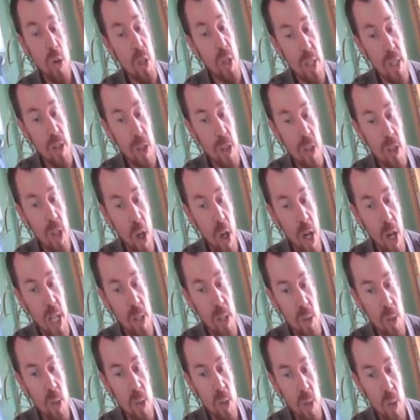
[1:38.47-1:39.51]
in society
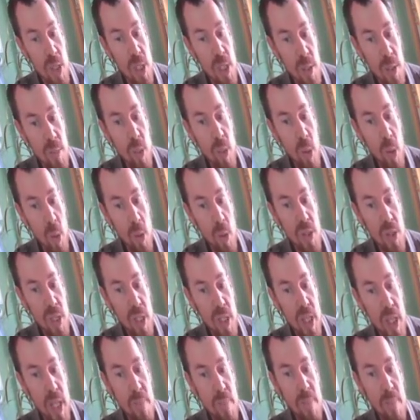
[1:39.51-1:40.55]
was really important to
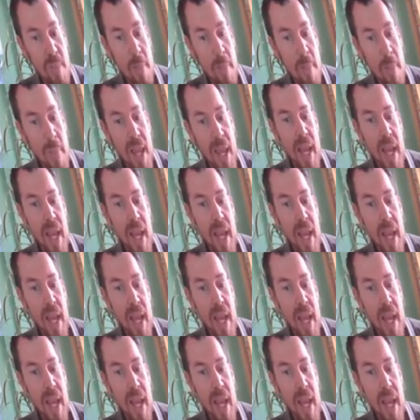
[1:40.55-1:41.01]
him,